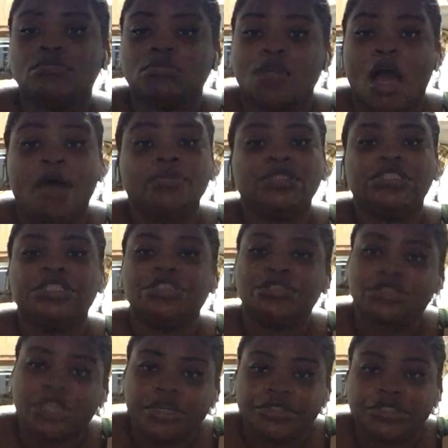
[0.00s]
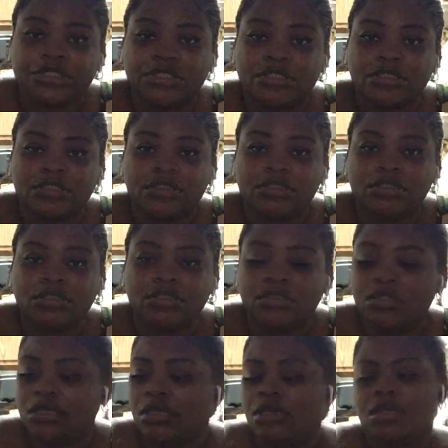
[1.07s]
I'm still thirsty.
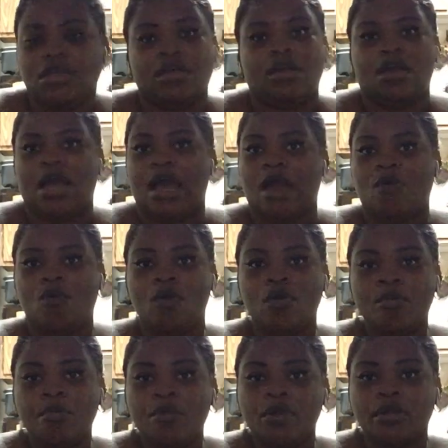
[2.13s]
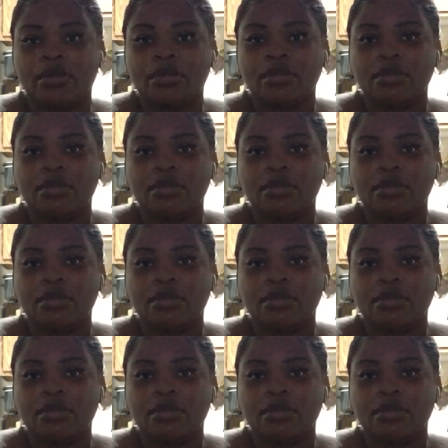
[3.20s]
I want more.